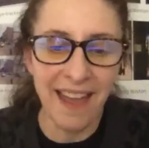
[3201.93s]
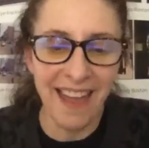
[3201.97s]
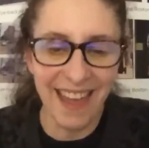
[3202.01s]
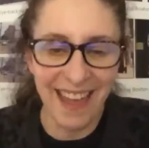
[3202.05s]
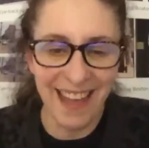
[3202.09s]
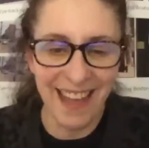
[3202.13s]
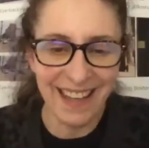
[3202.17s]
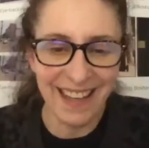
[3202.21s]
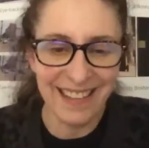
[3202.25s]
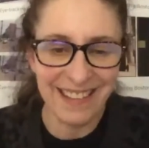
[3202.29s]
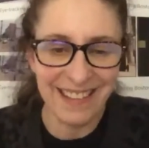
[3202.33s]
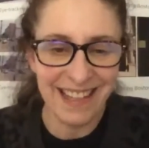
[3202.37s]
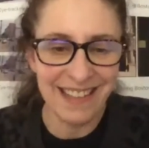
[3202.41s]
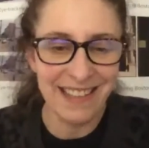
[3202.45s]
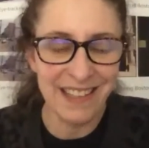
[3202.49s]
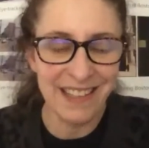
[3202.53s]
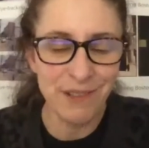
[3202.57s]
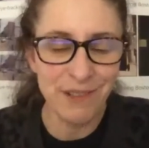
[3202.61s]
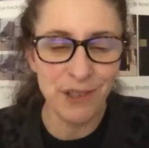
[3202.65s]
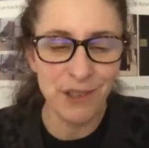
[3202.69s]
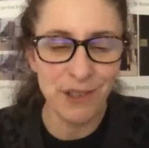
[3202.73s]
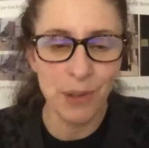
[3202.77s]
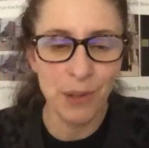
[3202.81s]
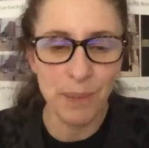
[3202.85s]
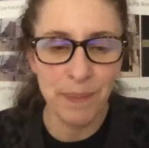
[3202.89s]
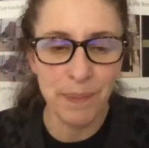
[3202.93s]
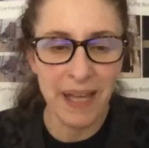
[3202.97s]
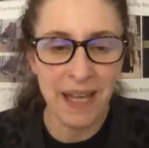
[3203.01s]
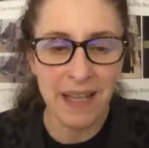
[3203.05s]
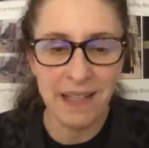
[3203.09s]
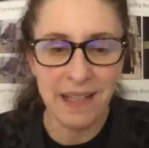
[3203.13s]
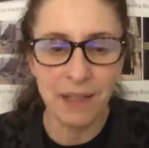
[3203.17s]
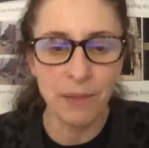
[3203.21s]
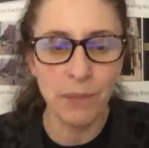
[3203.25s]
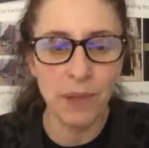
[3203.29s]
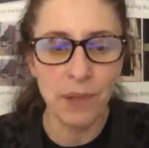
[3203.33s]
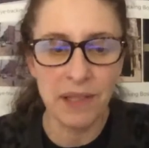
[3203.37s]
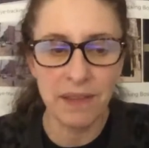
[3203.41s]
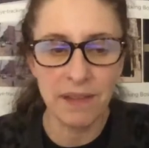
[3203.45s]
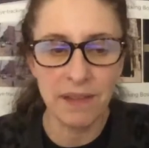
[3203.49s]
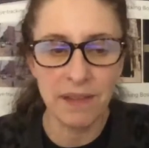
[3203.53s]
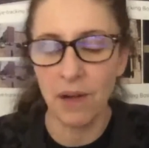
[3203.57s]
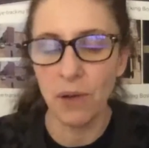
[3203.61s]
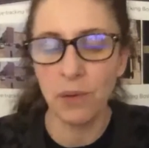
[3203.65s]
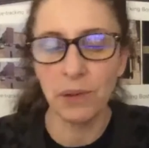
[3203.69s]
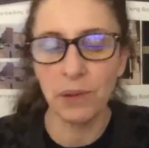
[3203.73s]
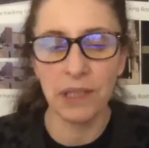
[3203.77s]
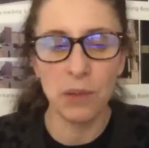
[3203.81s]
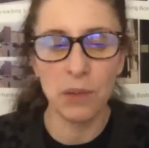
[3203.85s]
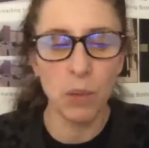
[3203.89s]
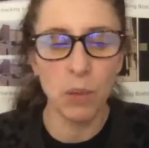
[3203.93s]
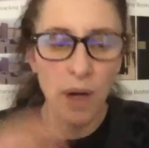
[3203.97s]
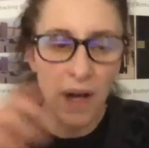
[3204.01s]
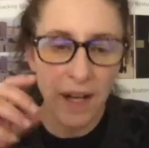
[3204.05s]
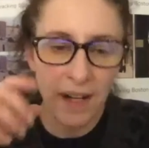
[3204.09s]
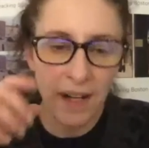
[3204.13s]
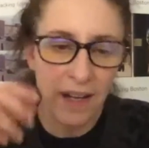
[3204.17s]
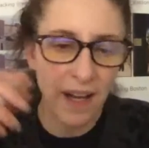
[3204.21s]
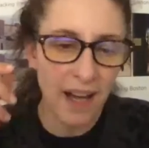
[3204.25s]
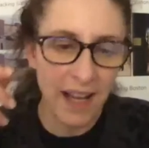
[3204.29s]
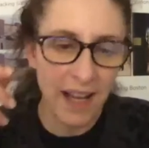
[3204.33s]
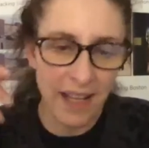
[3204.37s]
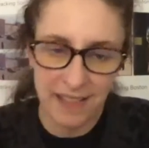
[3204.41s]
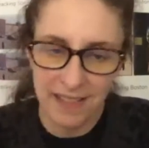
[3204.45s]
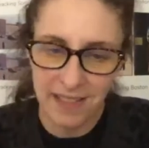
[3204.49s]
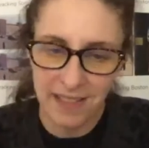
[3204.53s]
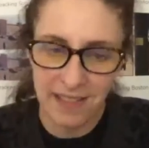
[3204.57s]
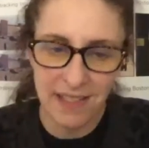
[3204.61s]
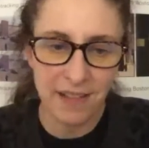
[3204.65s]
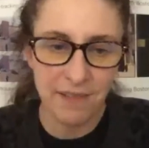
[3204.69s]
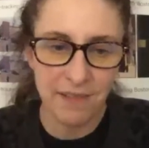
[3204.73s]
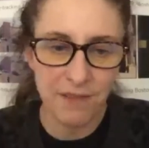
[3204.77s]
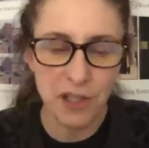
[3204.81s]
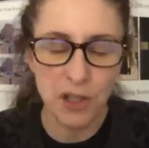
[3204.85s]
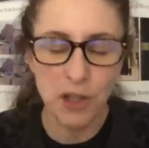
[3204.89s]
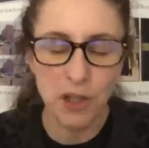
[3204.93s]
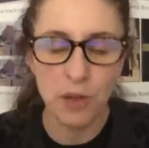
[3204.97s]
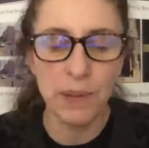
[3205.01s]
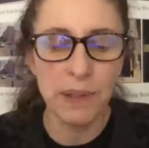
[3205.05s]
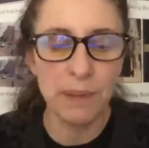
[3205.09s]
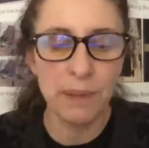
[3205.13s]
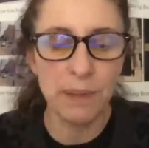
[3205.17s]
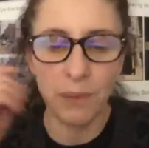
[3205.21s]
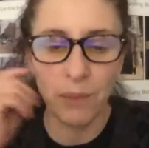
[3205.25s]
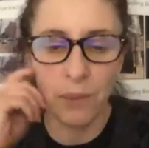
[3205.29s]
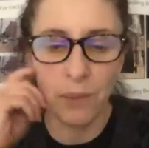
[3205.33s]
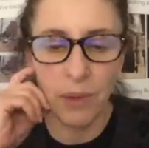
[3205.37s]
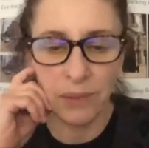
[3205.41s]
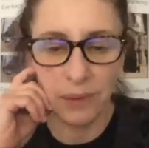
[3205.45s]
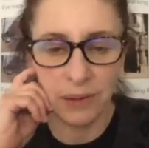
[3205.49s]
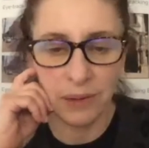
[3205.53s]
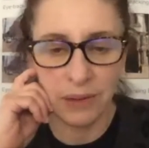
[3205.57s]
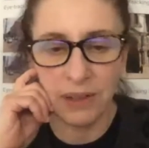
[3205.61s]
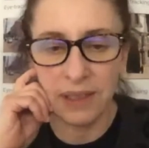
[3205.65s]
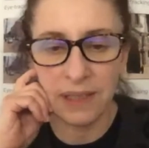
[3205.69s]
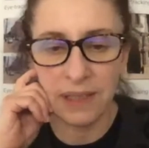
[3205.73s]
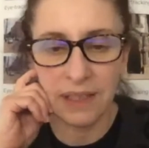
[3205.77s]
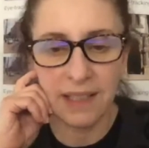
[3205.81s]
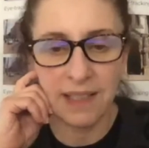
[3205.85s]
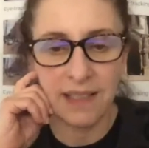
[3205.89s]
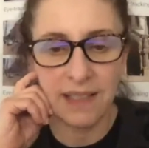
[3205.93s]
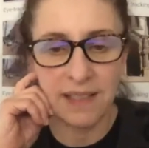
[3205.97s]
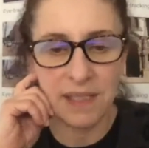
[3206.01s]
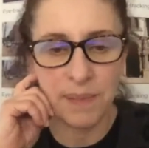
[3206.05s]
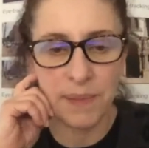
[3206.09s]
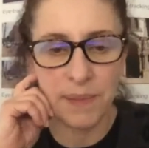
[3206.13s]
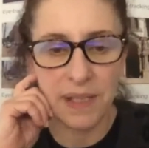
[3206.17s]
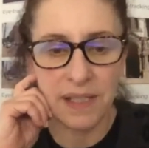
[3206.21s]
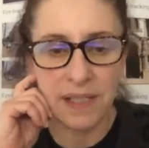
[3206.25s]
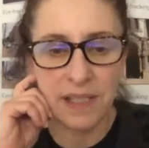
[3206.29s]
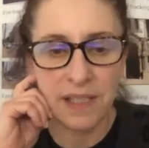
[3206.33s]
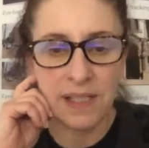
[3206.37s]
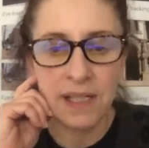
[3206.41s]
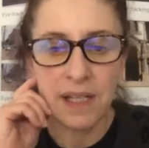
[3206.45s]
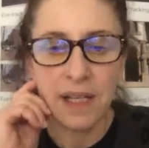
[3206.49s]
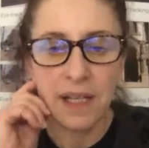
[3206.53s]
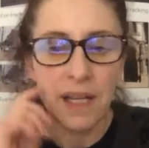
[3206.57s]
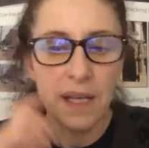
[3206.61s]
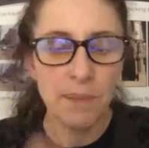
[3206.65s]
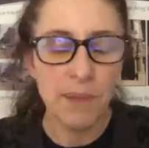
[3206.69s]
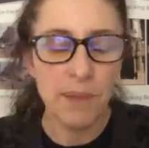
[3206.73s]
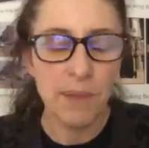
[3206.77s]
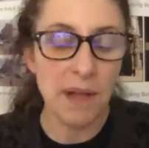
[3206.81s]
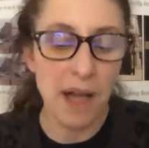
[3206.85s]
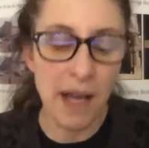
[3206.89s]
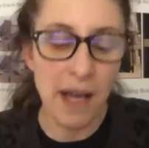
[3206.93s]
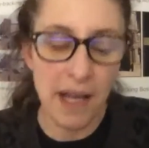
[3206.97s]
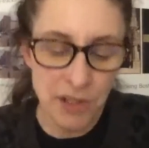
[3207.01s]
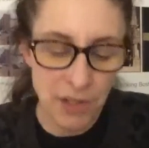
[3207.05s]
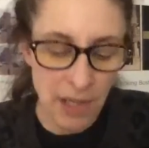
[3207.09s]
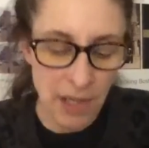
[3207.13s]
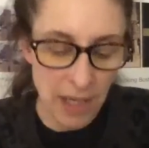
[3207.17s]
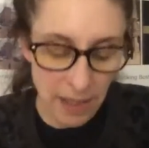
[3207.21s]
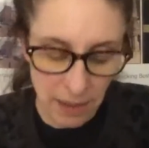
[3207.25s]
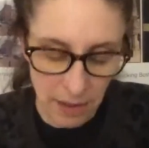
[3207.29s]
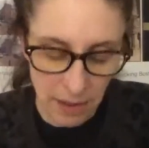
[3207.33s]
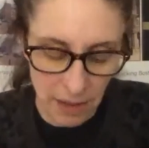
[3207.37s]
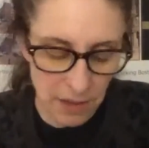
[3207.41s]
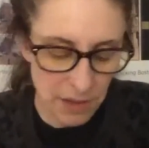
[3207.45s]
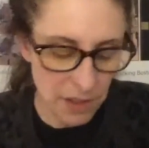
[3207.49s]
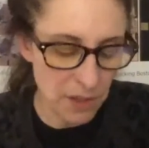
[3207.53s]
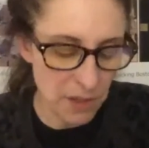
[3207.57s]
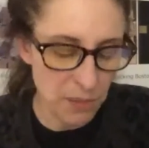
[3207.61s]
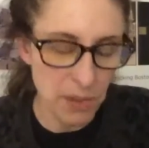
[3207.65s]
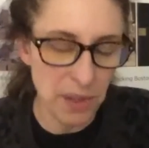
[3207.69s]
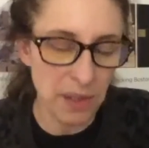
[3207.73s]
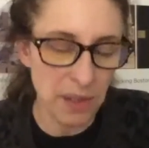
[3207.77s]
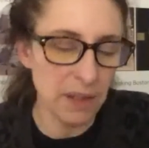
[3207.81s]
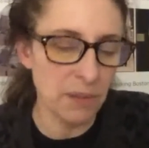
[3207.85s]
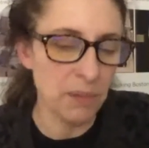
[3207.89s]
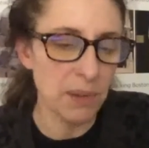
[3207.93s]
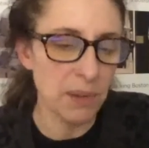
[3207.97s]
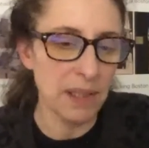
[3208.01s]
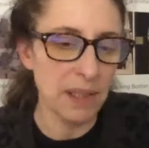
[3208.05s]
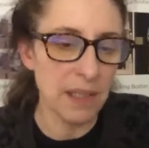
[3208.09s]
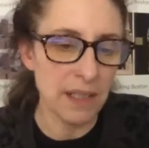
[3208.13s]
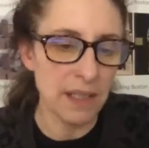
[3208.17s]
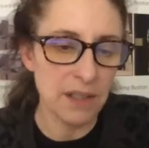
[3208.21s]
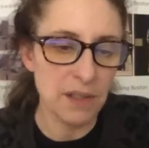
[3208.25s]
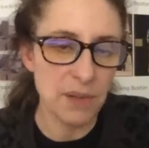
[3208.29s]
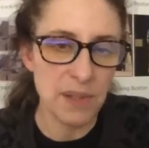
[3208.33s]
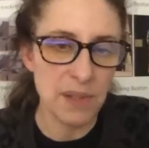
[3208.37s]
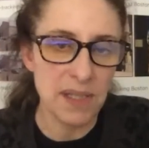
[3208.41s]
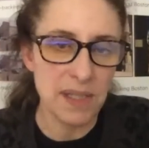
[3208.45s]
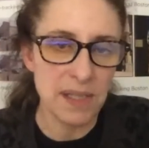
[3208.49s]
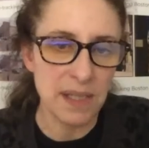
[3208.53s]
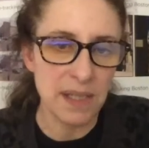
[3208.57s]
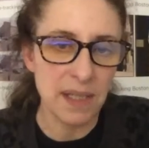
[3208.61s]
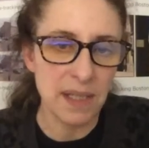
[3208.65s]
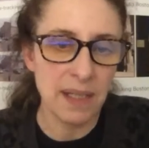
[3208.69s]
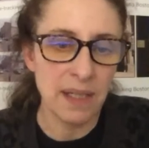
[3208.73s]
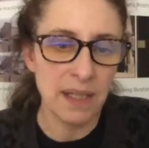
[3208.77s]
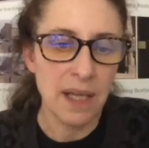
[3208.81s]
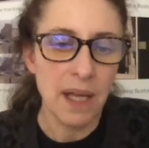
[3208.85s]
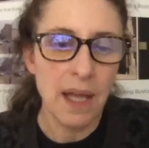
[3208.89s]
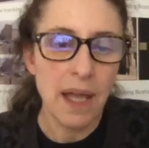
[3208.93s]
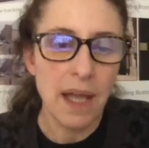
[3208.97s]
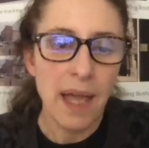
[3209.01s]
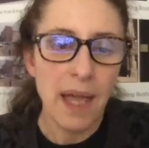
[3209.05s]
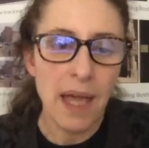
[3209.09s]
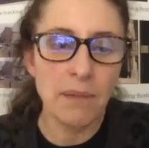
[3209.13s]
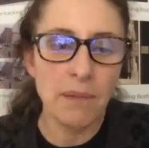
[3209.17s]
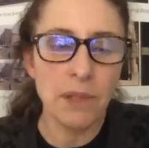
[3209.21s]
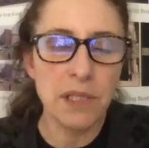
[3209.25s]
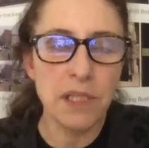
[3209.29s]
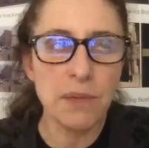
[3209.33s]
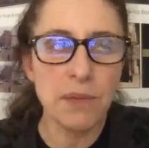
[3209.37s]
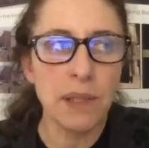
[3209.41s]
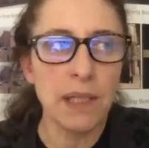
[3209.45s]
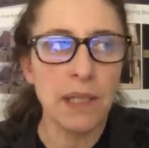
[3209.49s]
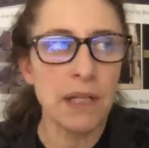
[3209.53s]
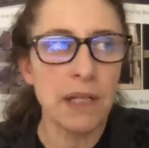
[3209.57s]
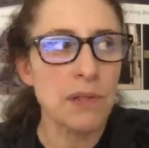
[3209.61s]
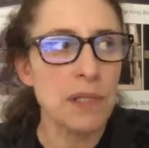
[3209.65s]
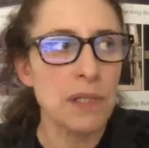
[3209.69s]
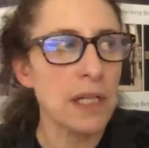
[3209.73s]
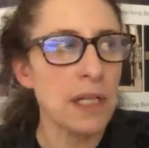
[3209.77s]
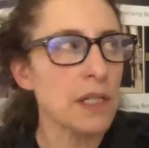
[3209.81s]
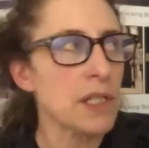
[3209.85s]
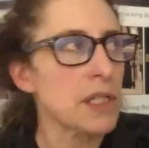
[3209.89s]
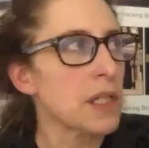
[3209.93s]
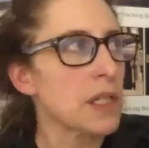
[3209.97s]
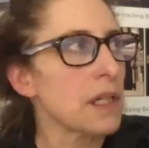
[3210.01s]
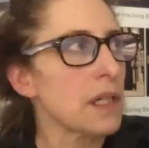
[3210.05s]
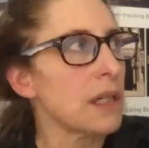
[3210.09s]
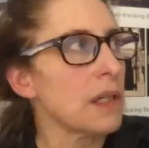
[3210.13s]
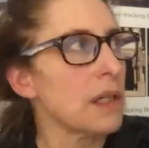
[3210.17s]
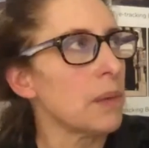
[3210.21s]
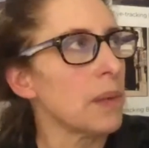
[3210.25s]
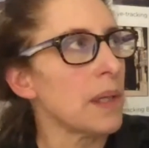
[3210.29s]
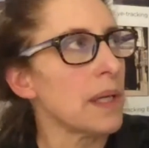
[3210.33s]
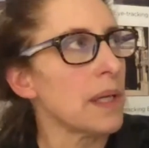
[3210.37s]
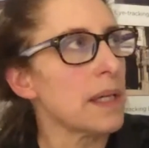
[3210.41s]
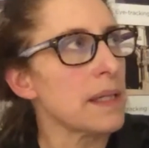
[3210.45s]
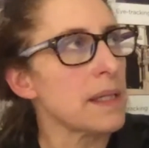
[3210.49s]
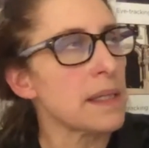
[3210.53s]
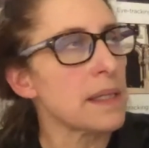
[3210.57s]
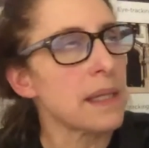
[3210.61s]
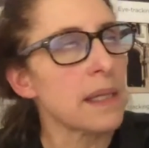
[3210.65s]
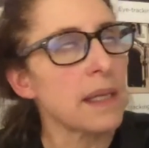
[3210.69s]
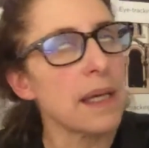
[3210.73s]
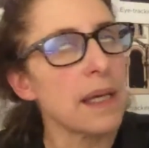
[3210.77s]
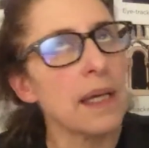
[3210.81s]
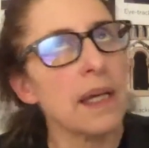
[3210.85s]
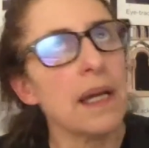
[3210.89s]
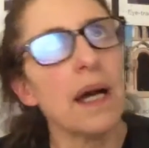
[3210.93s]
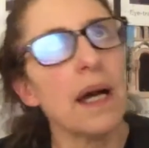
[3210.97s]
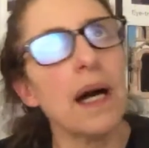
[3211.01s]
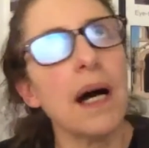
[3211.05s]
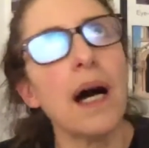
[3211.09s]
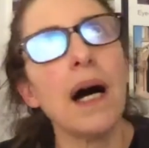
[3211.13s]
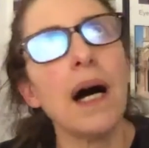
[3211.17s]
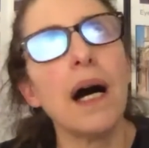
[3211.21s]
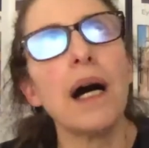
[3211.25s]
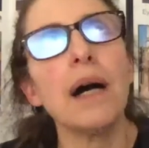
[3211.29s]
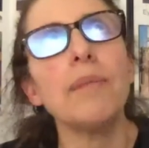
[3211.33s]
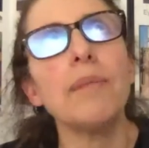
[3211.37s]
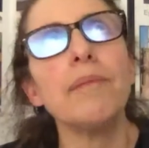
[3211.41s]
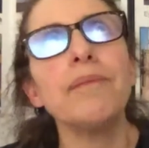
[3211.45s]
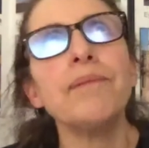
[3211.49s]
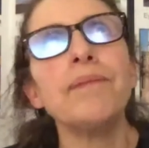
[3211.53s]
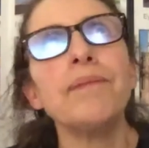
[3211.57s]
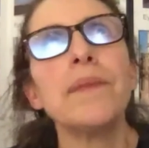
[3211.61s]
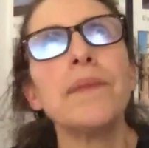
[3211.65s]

And, and if you do a painting with only one eye instead of two, people won't look at it as much. But eye tracking art's really, really interesting. And what's really interesting too is the, um,